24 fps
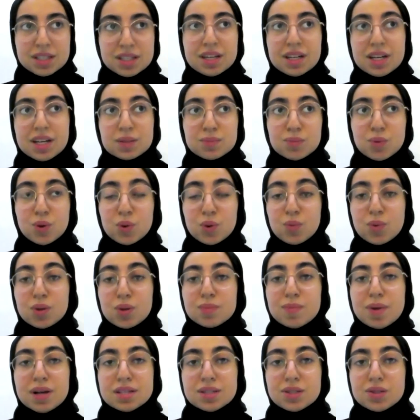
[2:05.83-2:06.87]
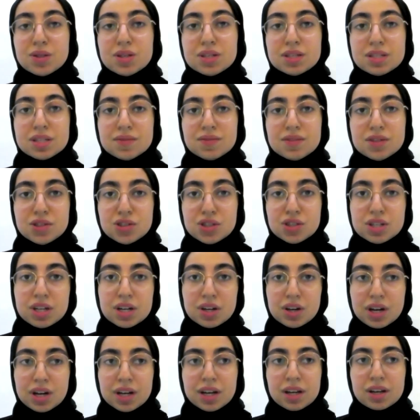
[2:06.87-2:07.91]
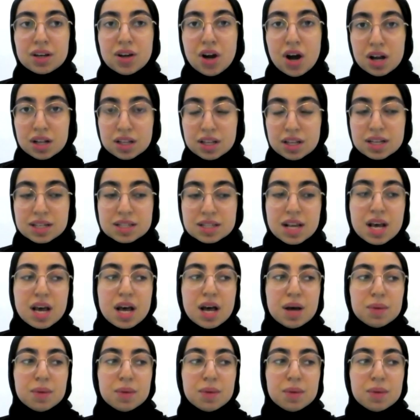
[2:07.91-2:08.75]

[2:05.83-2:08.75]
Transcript: connect more with my student civil engineering colleagues,